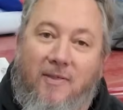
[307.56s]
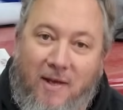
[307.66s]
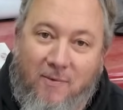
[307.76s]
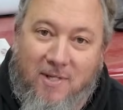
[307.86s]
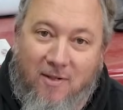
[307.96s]

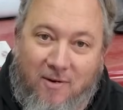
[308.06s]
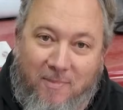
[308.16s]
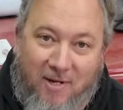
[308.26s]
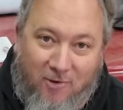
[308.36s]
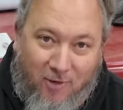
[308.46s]
That was a little
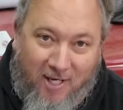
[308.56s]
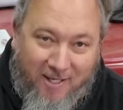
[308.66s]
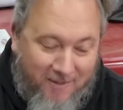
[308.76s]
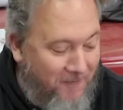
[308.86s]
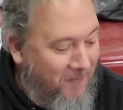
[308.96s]
bit
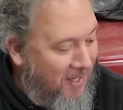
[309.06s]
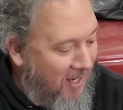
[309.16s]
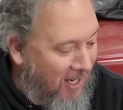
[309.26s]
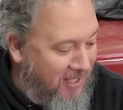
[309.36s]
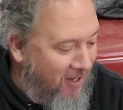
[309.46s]
annoying.
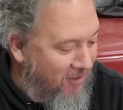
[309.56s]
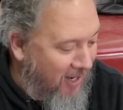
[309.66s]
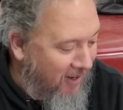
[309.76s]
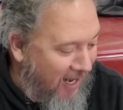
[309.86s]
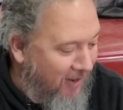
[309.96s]
I don't
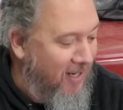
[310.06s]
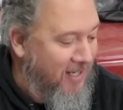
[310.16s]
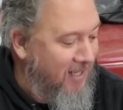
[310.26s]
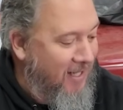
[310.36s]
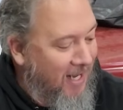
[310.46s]
know how I
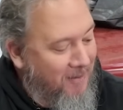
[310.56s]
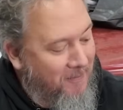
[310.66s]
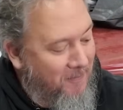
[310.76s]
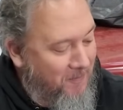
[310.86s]
did that.